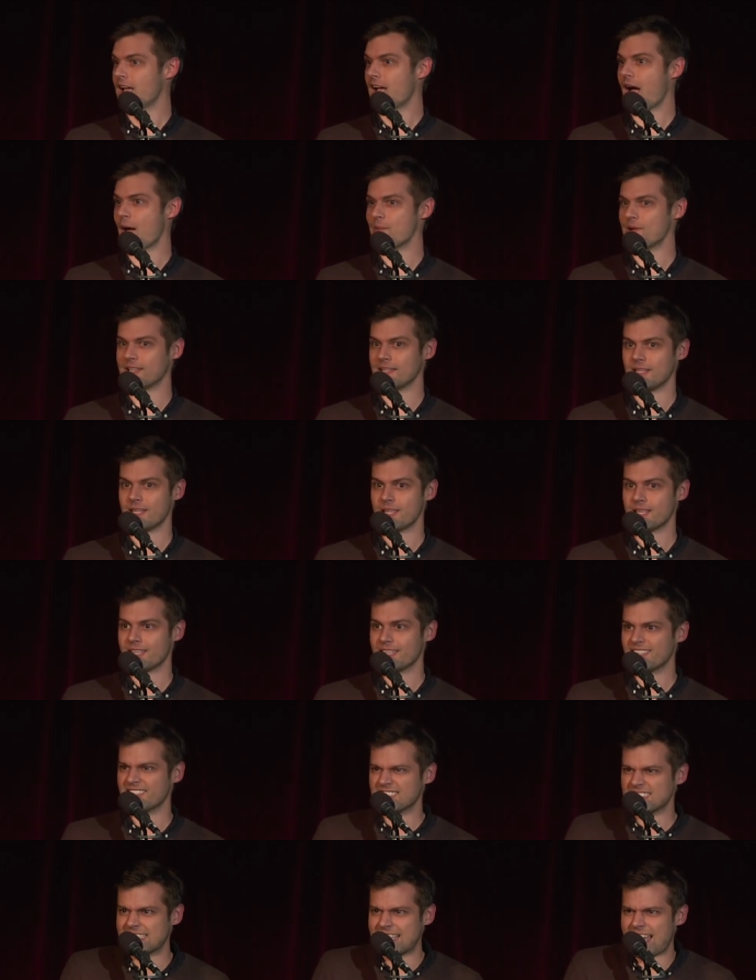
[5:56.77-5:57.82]
I'd be like,
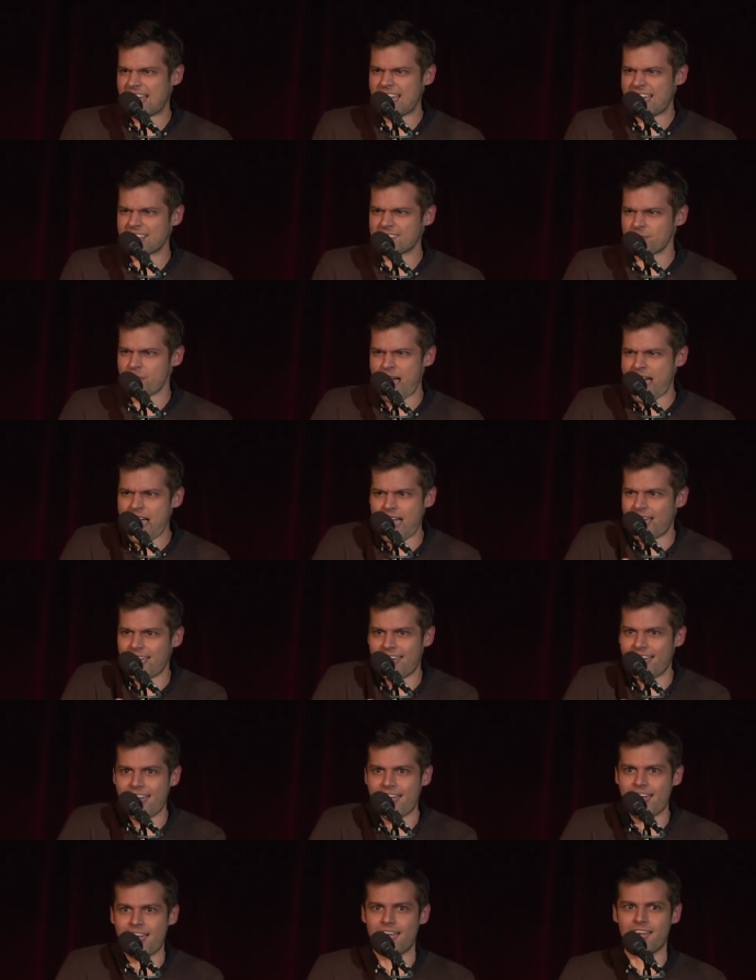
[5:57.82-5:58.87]
ah, it's my
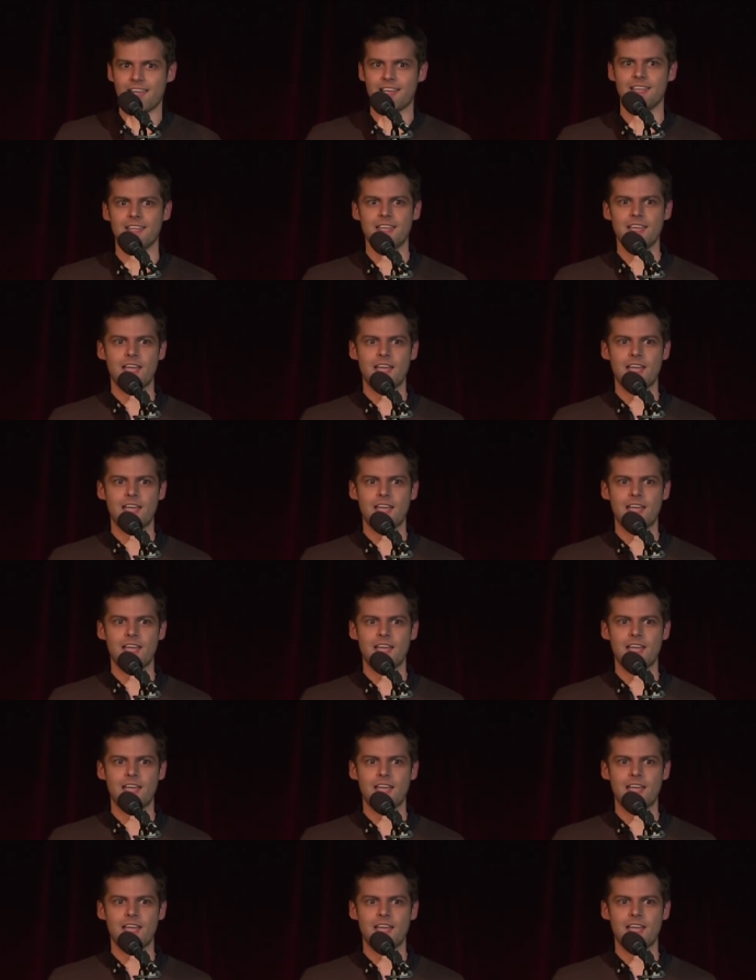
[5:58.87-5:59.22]
ah.